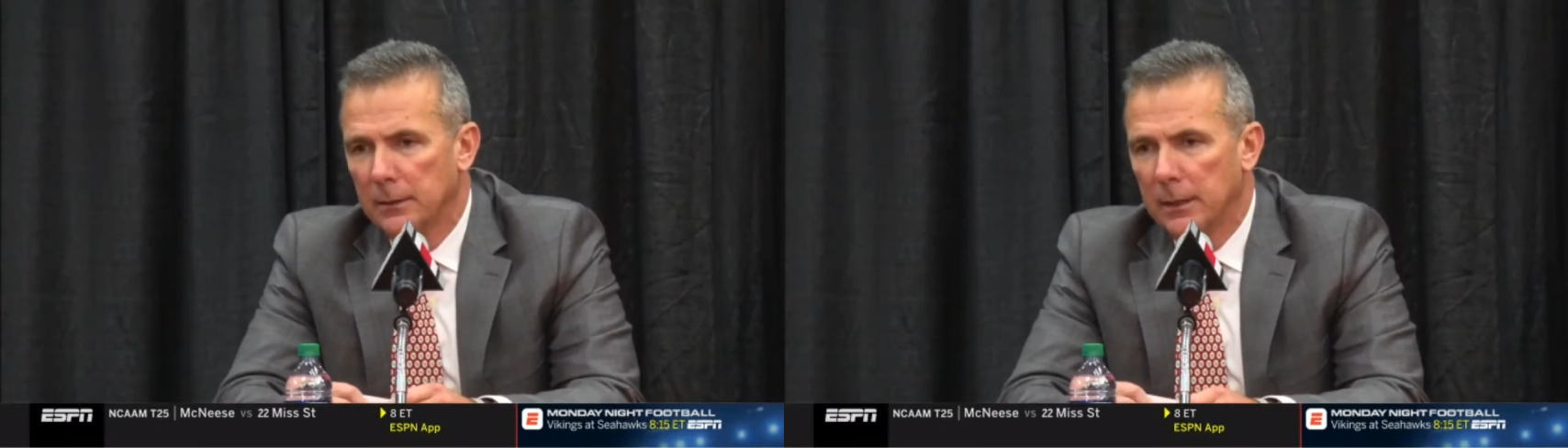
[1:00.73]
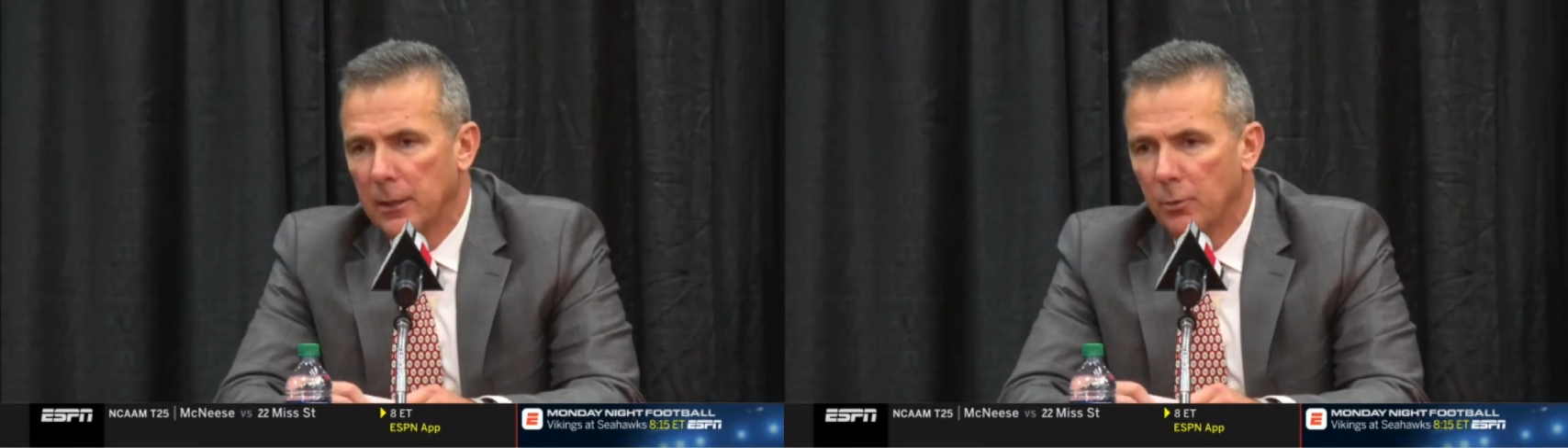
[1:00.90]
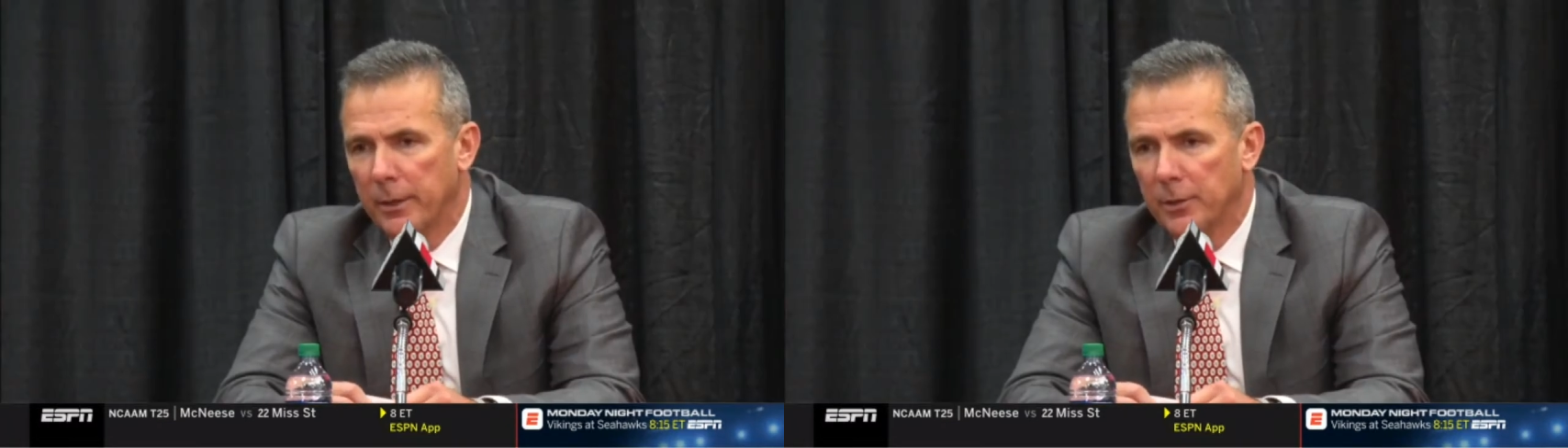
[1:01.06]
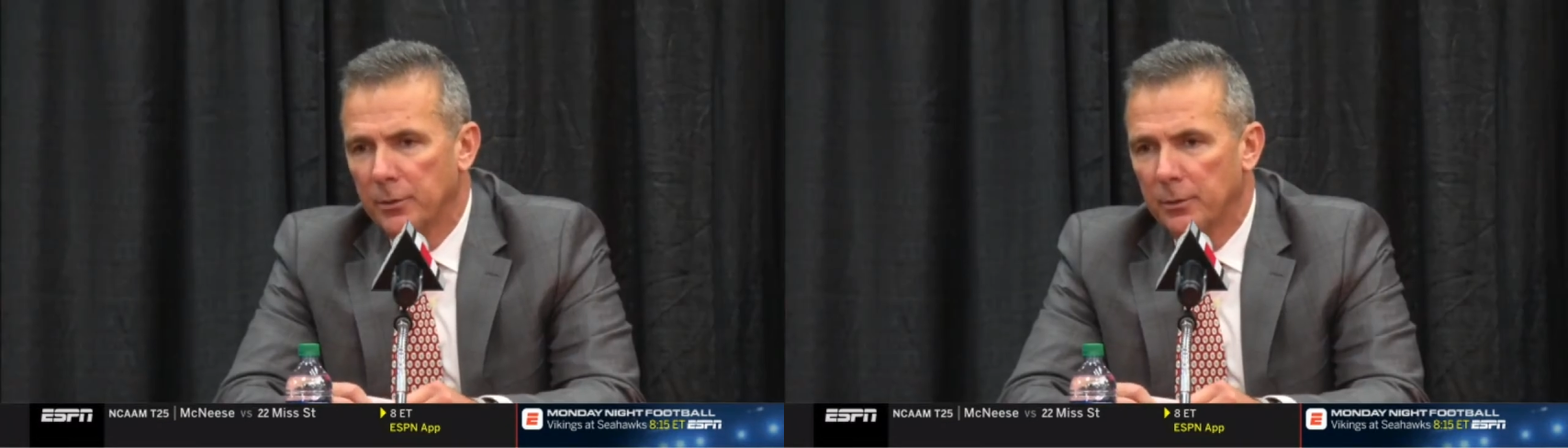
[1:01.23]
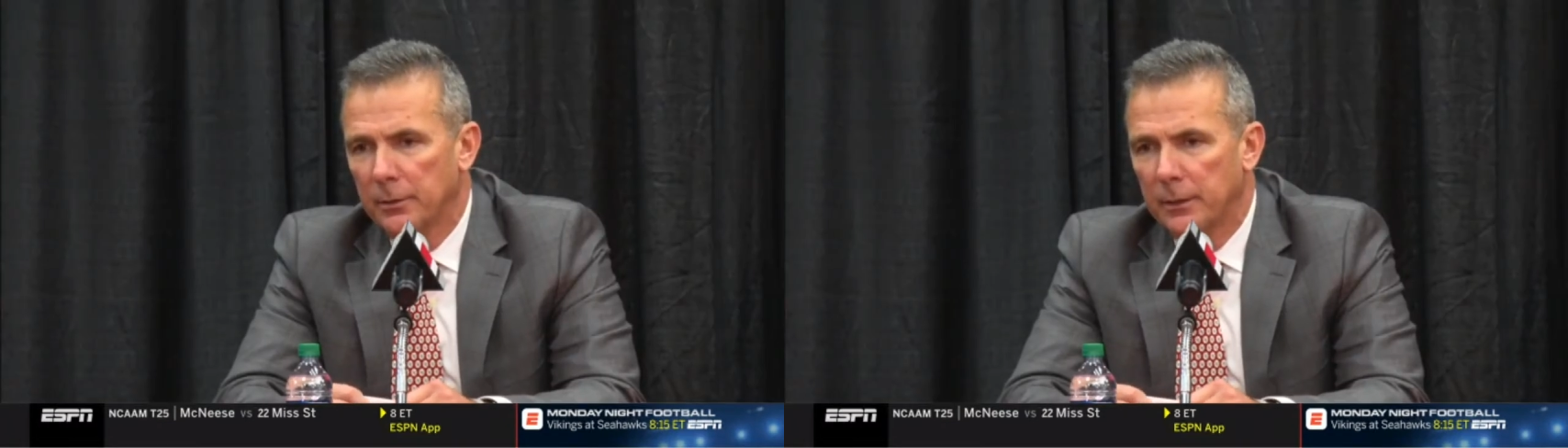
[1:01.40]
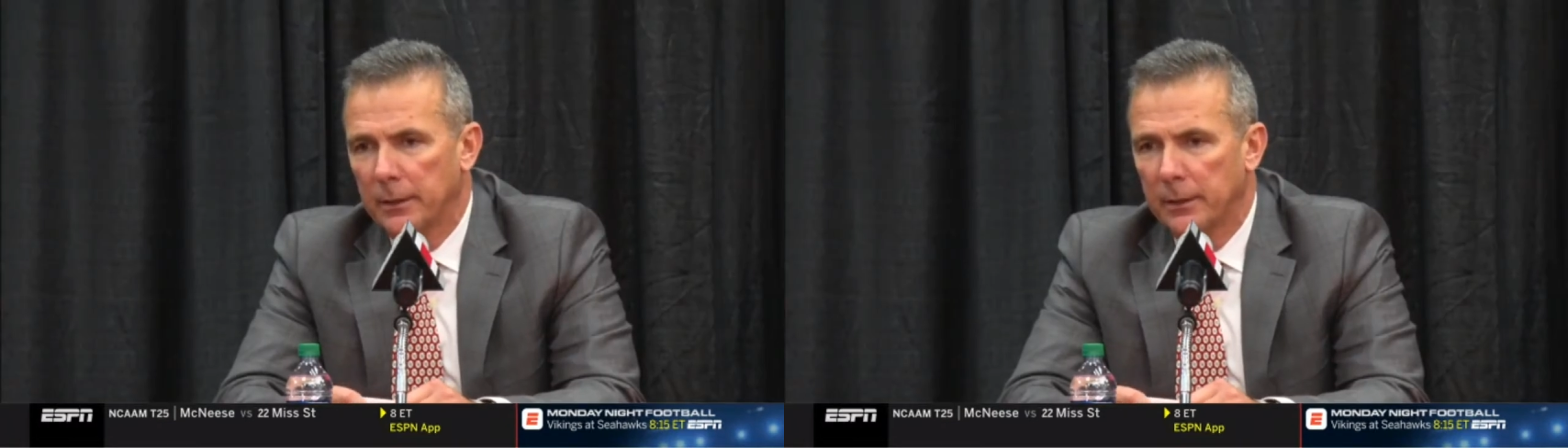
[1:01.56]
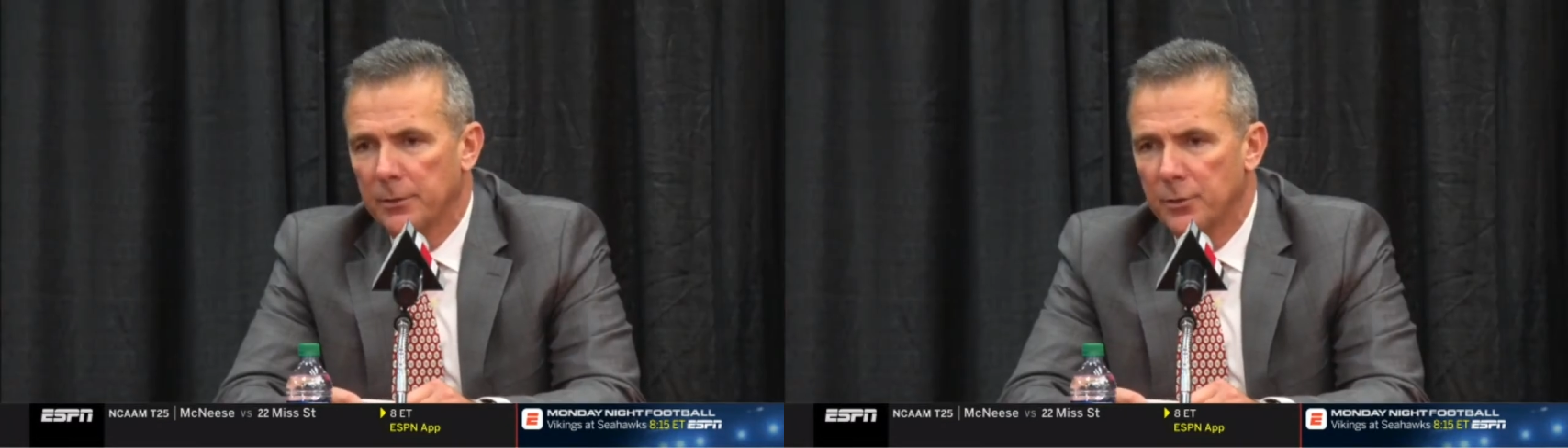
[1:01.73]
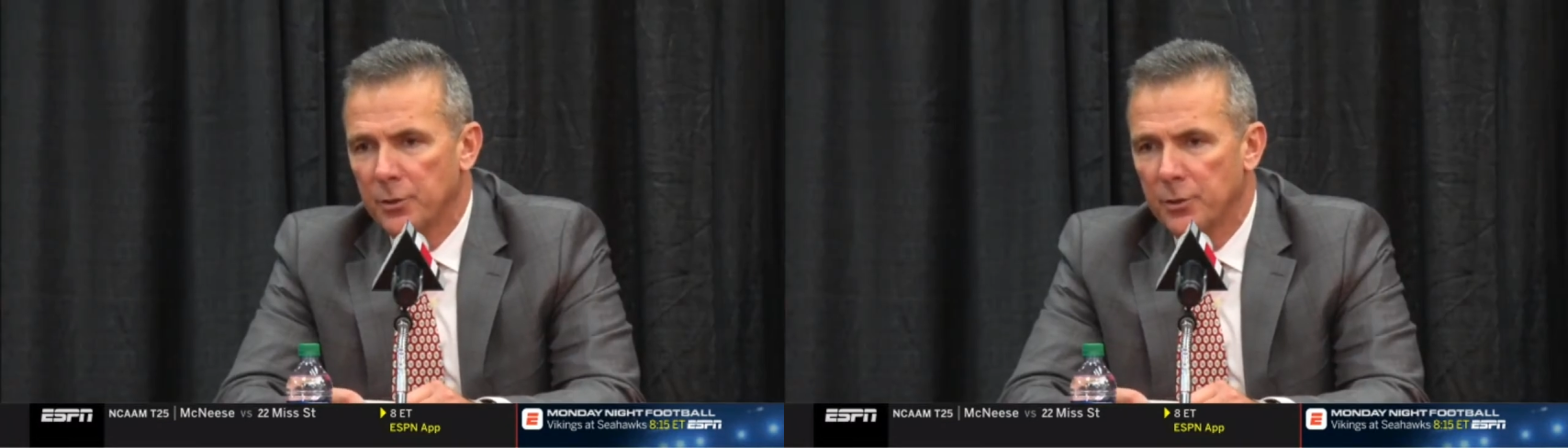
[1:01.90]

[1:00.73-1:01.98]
I'm not quite sure what that is.